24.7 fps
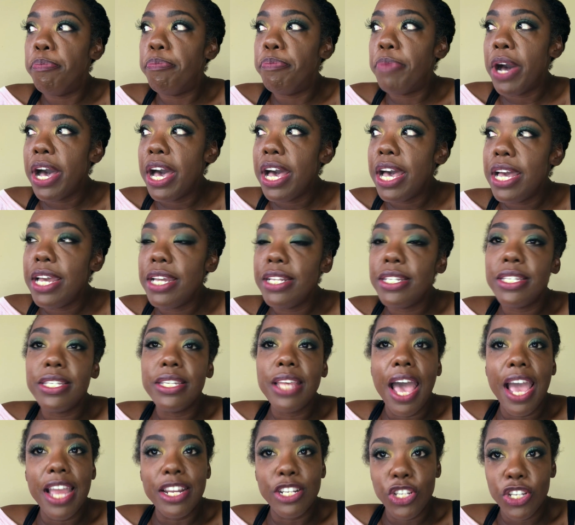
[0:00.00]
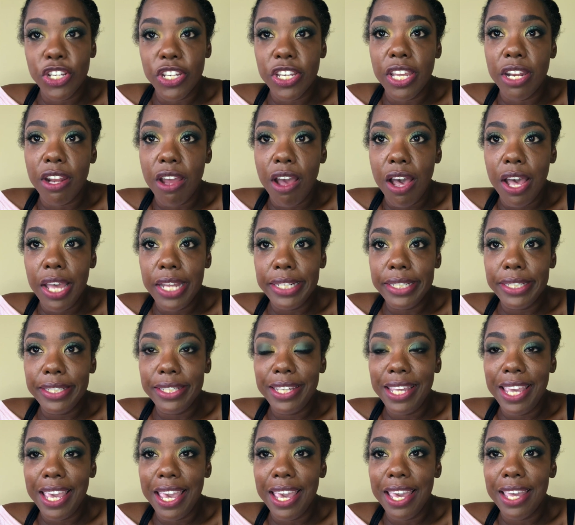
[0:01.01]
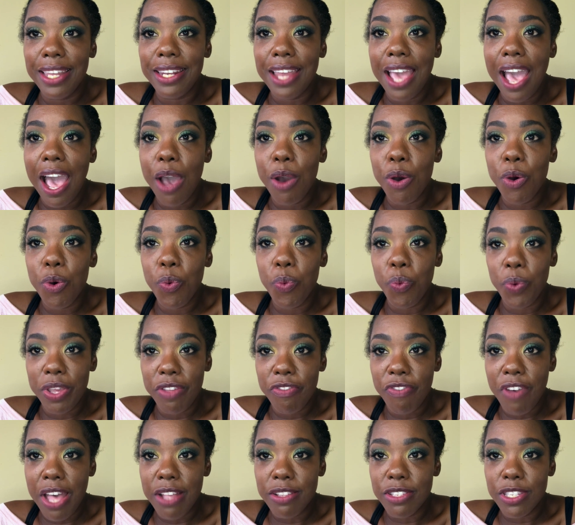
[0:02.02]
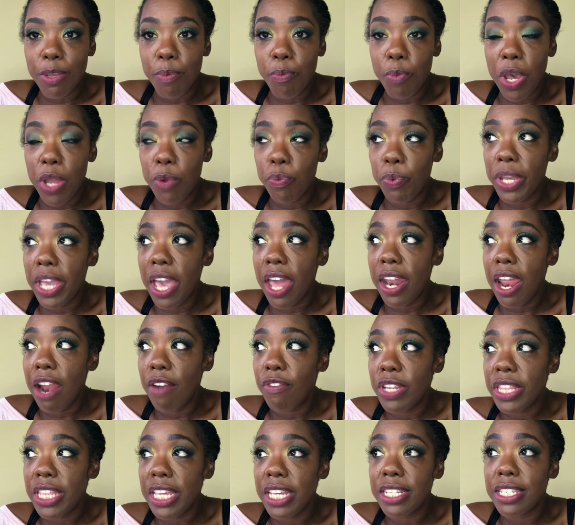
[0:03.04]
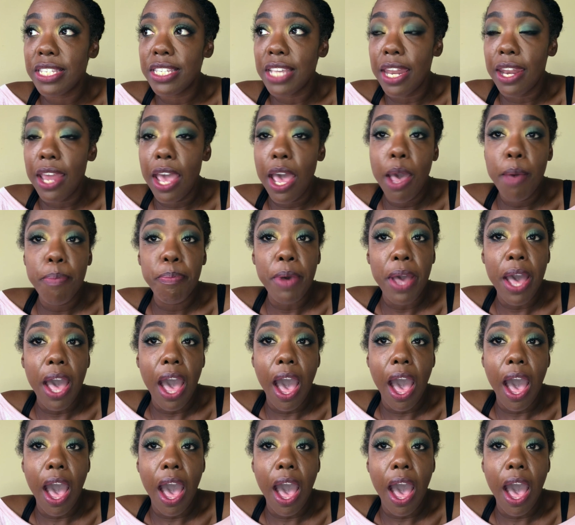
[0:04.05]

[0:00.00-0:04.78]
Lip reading: but I took it on and we found someone. We got everything set up.